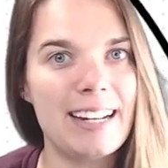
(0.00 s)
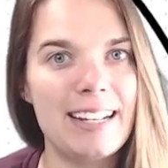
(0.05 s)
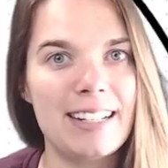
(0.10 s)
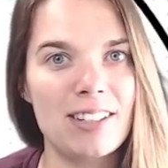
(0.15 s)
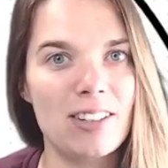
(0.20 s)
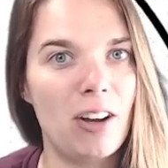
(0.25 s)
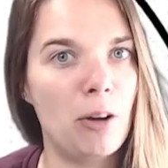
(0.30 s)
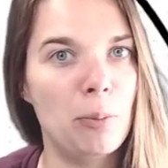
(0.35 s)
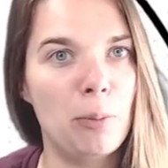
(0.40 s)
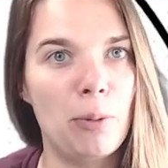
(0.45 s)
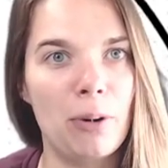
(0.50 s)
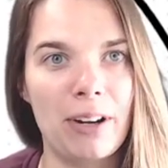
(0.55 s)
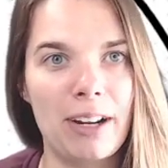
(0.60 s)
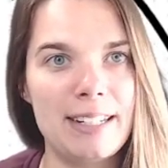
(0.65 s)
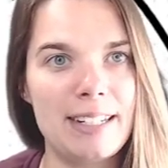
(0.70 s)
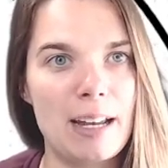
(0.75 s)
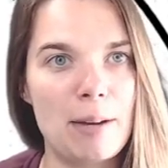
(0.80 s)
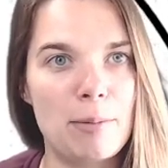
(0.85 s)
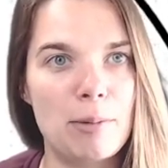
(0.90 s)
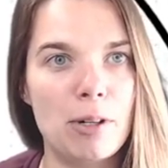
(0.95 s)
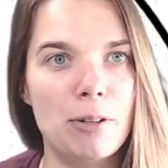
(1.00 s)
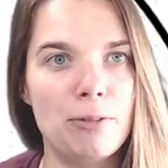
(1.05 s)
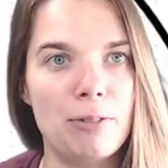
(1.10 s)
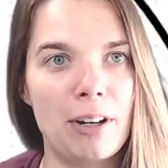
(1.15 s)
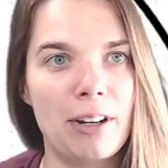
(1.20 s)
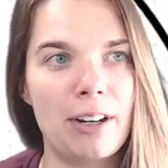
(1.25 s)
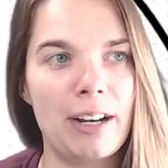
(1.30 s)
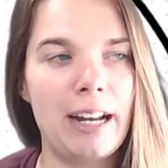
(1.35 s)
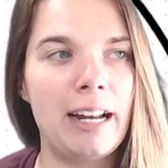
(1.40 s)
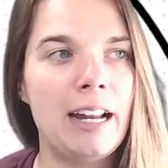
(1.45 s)
It's all book a demo,
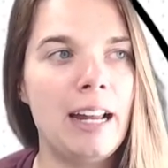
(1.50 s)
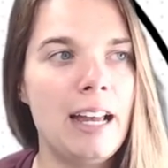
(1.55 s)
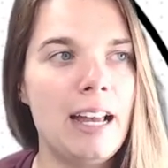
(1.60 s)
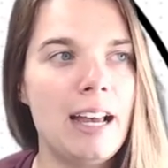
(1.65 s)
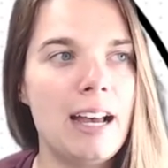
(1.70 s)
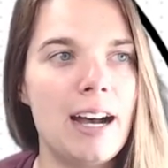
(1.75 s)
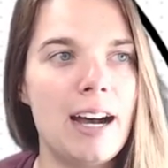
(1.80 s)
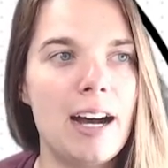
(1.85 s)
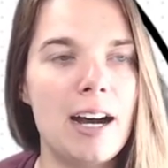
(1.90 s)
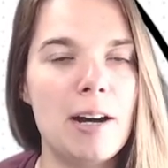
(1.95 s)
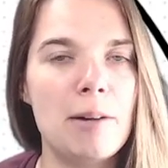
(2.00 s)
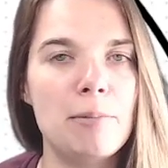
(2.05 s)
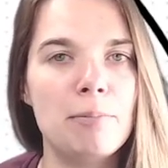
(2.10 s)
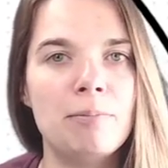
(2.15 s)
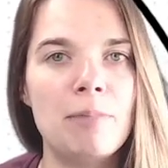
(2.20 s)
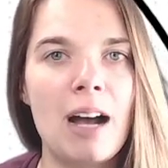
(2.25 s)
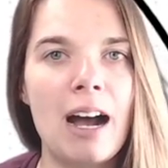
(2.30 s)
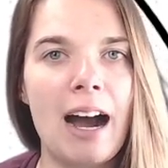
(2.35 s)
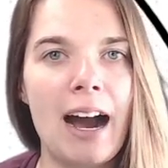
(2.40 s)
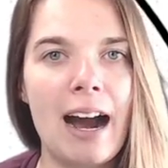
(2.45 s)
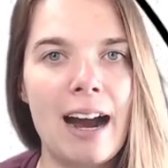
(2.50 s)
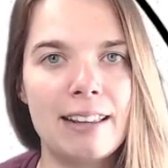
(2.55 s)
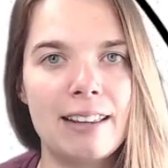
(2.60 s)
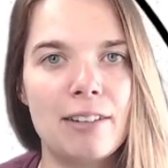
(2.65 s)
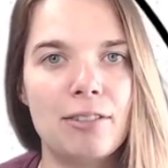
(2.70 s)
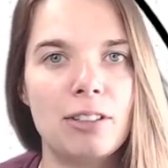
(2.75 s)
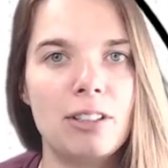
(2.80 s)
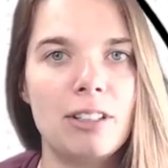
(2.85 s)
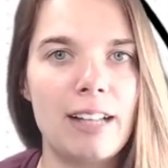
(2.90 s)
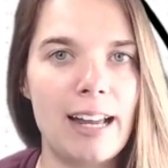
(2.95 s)
very high
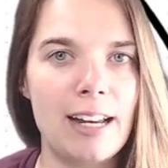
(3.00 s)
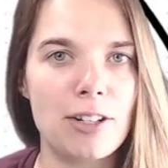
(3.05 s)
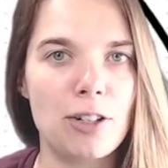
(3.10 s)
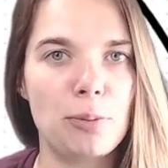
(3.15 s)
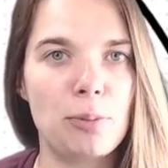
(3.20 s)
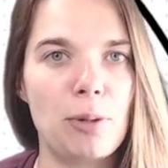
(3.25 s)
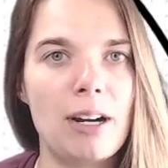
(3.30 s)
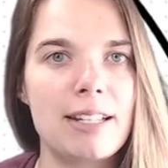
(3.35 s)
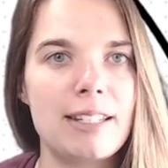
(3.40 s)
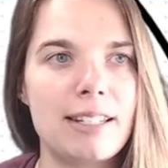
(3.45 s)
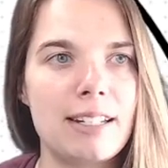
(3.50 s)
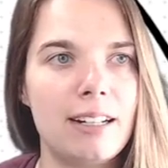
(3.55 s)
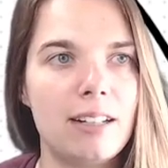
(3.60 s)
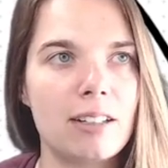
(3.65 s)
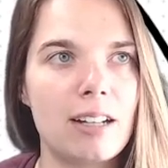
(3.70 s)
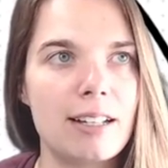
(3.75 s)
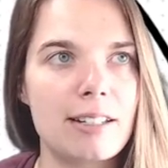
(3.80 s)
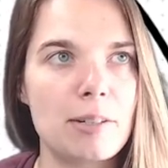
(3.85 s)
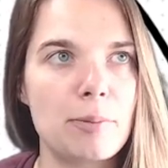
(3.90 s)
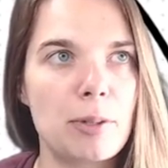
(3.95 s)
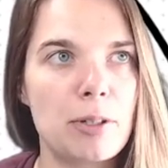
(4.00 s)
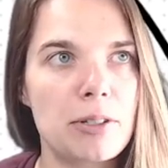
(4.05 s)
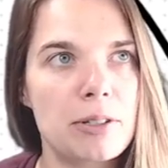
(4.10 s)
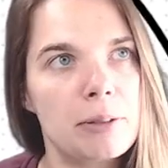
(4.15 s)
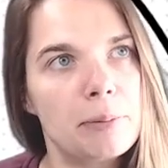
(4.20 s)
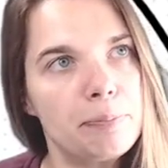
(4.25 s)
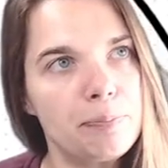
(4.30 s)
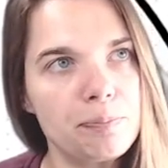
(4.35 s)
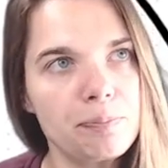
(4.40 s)
level enterprise style customers.